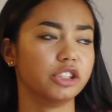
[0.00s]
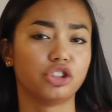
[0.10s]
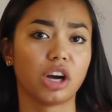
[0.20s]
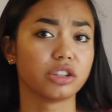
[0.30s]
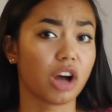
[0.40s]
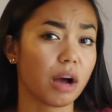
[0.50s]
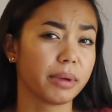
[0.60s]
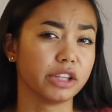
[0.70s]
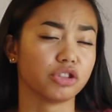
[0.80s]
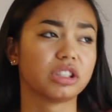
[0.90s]
Johns
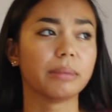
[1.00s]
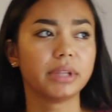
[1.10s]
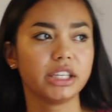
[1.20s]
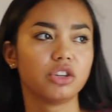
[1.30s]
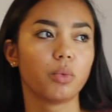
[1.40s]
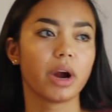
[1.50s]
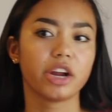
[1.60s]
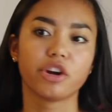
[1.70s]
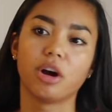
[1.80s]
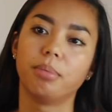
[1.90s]
Hopkins or something to where
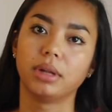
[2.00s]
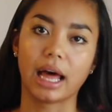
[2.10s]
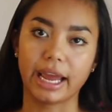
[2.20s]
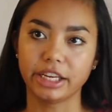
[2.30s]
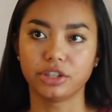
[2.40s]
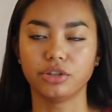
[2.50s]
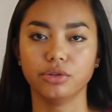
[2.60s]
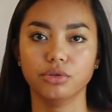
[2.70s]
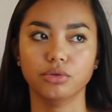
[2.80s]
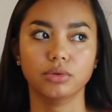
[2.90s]
you're applying
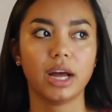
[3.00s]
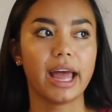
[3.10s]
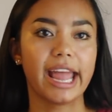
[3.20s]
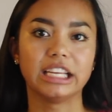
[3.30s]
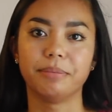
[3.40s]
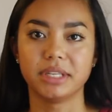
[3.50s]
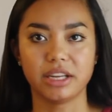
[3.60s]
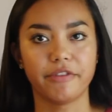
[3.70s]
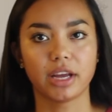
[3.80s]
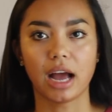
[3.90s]
to a
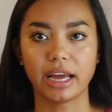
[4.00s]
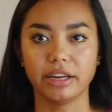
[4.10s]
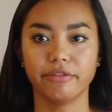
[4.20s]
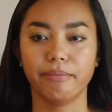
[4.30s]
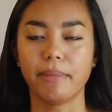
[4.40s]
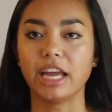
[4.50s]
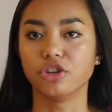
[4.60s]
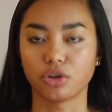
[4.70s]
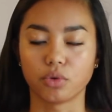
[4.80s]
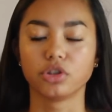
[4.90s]
specific kind of
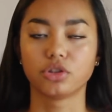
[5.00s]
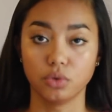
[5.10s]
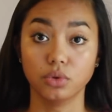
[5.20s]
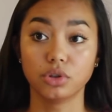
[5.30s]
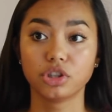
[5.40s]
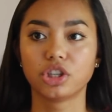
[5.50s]
major or school.